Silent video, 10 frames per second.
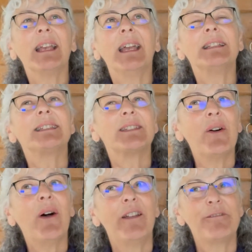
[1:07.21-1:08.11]
And
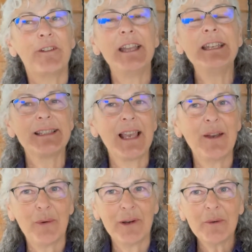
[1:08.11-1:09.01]
so I find as I
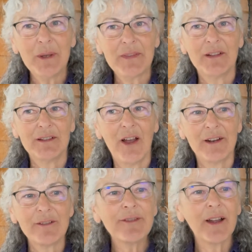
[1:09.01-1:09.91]
work with a lot
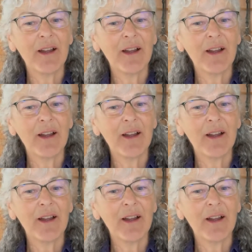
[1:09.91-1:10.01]
of